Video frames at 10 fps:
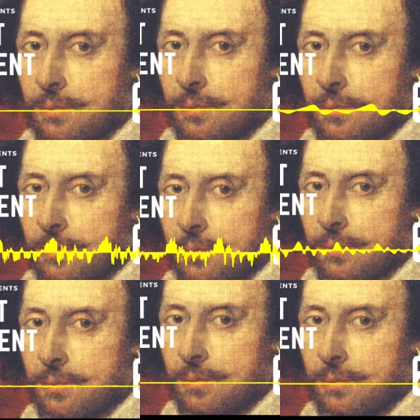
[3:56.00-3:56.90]

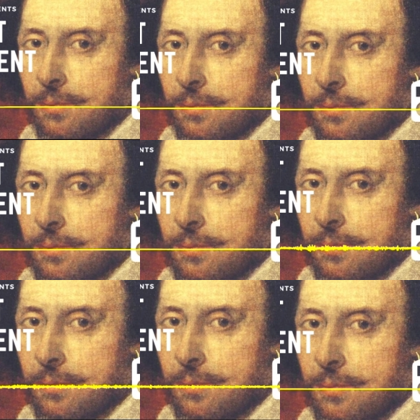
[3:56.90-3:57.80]
Well,
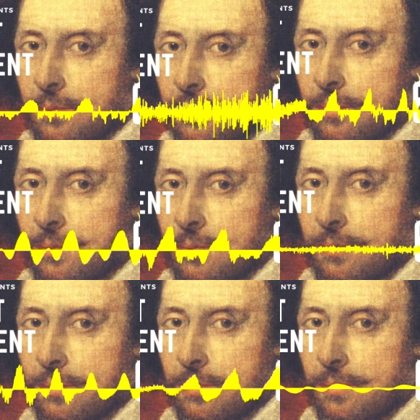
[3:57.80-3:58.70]
that's something to
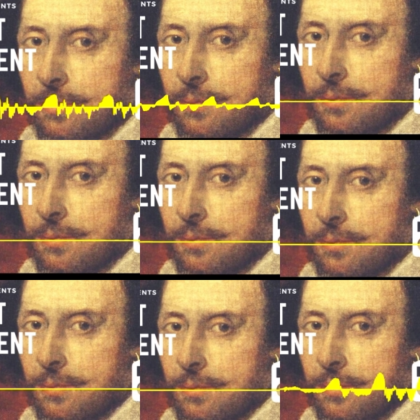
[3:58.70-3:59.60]
think about.
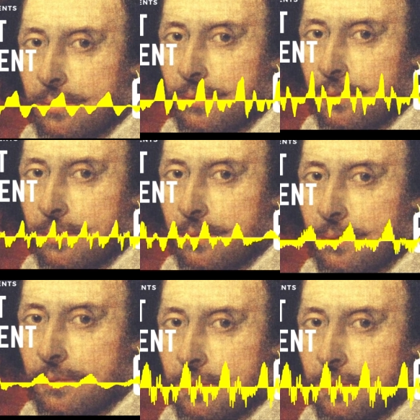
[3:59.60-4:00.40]
The words of